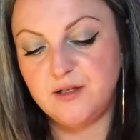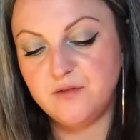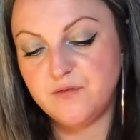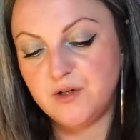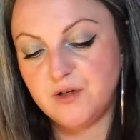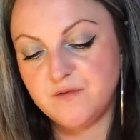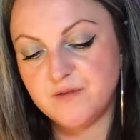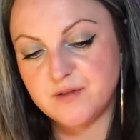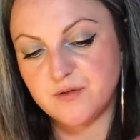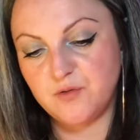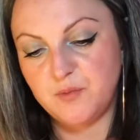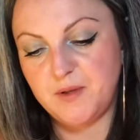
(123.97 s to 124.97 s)
Love life for
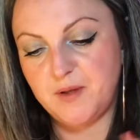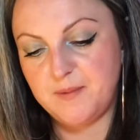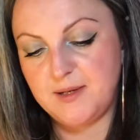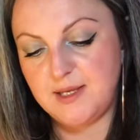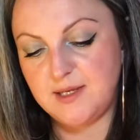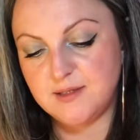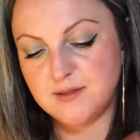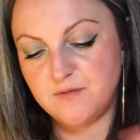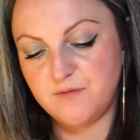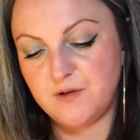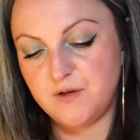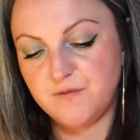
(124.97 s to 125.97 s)
Scorpio, please.
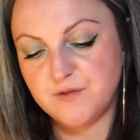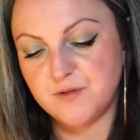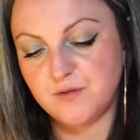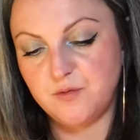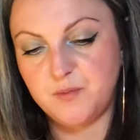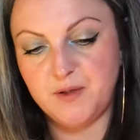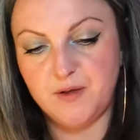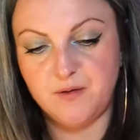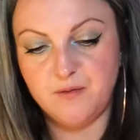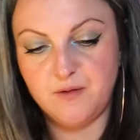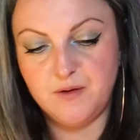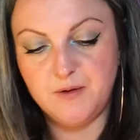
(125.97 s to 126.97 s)
Love life for Scorpio.
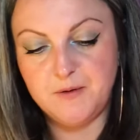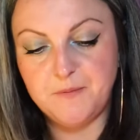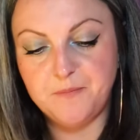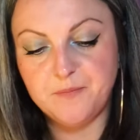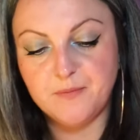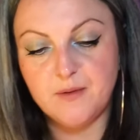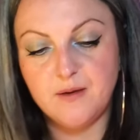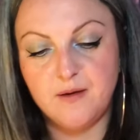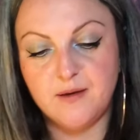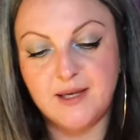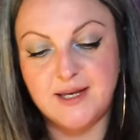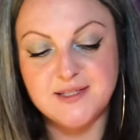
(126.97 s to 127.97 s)

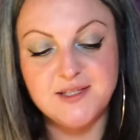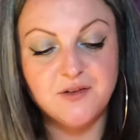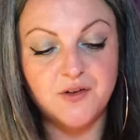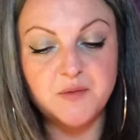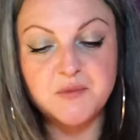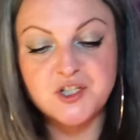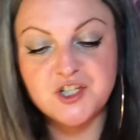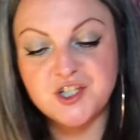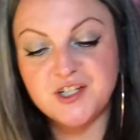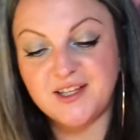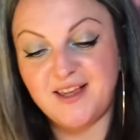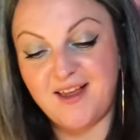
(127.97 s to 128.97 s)
Okay, so you've got the
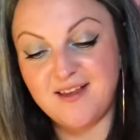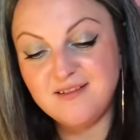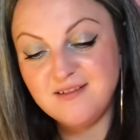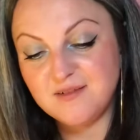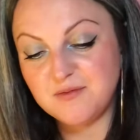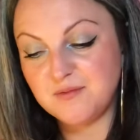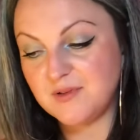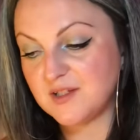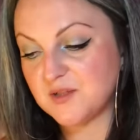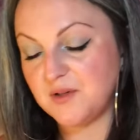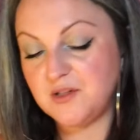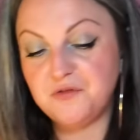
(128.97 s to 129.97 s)
Magician again.
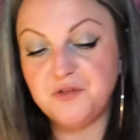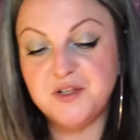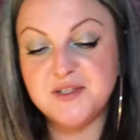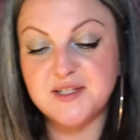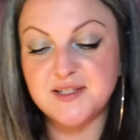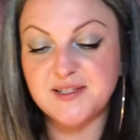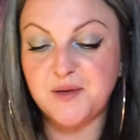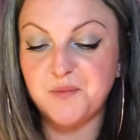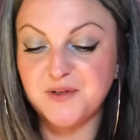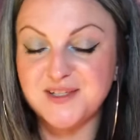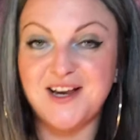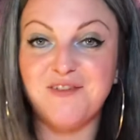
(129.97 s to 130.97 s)
So I love using a
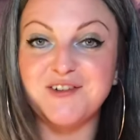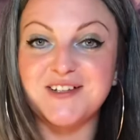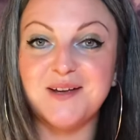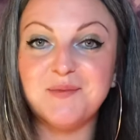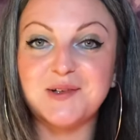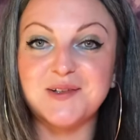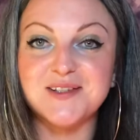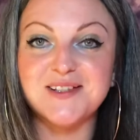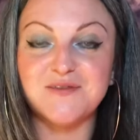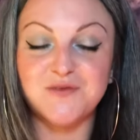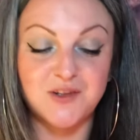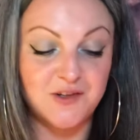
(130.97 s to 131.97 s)
separate tarot deck, because
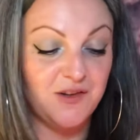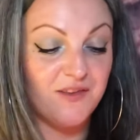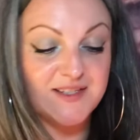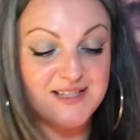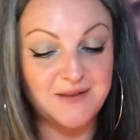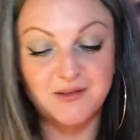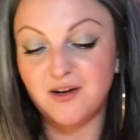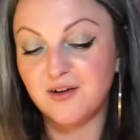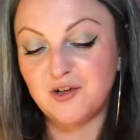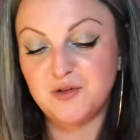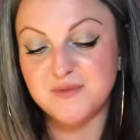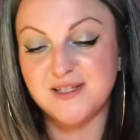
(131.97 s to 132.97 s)
if the same card
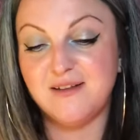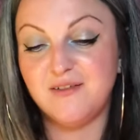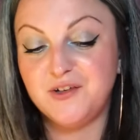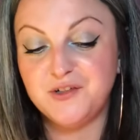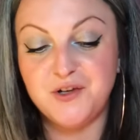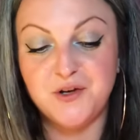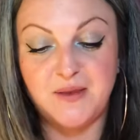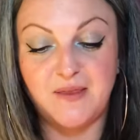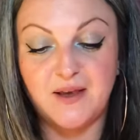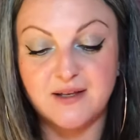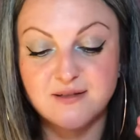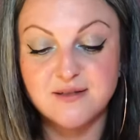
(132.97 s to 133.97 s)
comes out, I know that
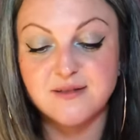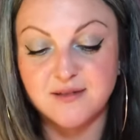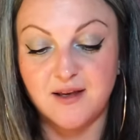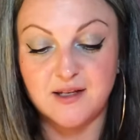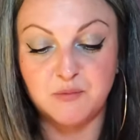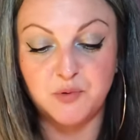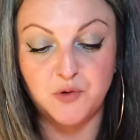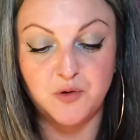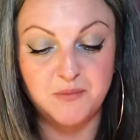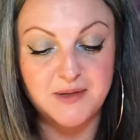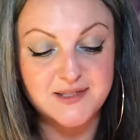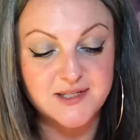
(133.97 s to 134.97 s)
that's an important
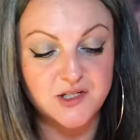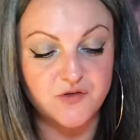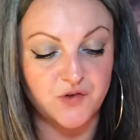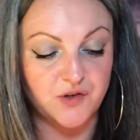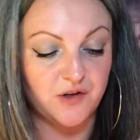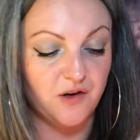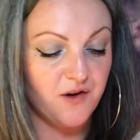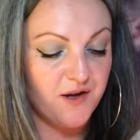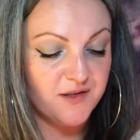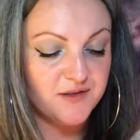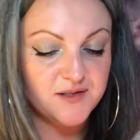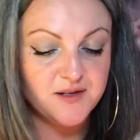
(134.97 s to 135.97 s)
message for the
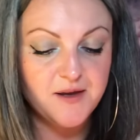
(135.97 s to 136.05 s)
client.